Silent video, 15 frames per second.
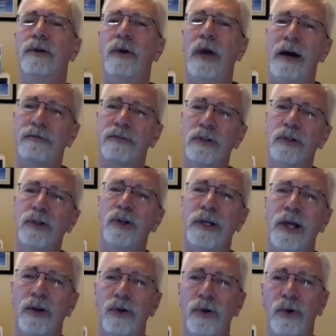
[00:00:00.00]
You have to
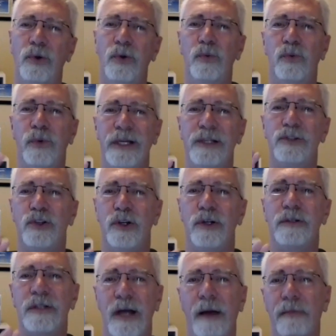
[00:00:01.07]
look at who reads
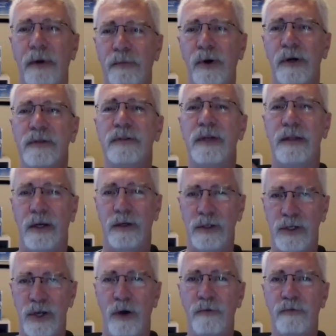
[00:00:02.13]
your type of books and then
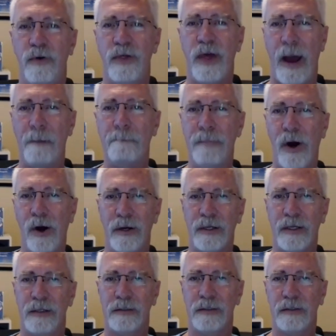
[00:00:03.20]
go for that
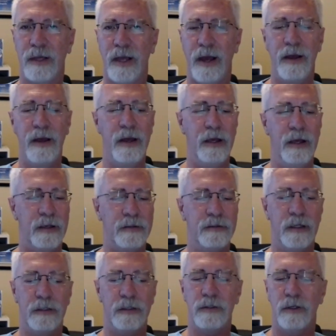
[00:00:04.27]
market, okay? Is
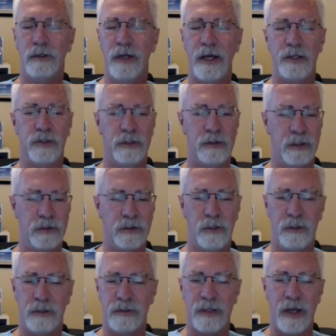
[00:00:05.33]
it a certain age? Is it a
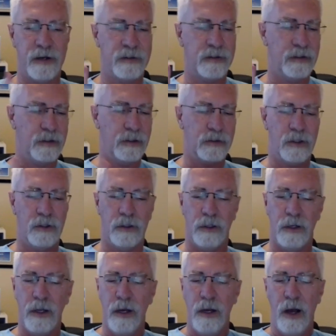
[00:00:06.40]
certain sex? Is it a
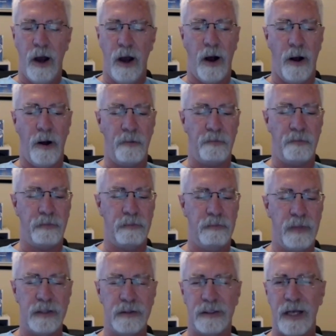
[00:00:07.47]
certain
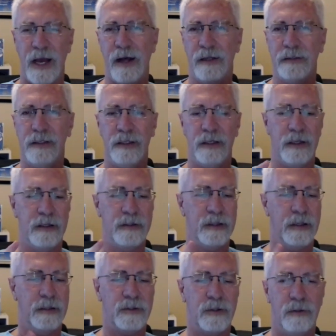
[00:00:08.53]
mentality? Is
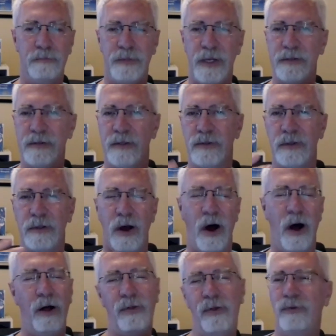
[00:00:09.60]
it a certain business?
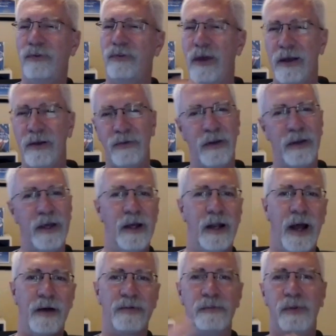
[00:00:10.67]
All those things, again,
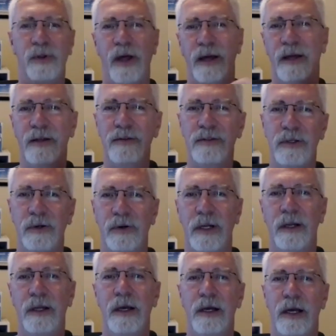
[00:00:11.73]
have to play into
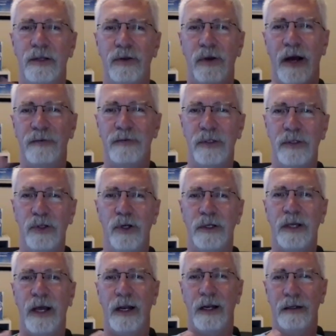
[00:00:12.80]
it. You have to
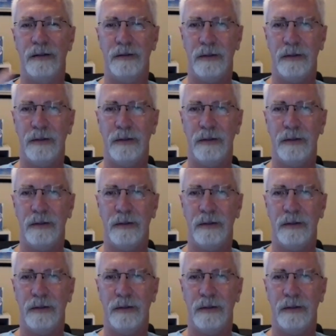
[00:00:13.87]
look at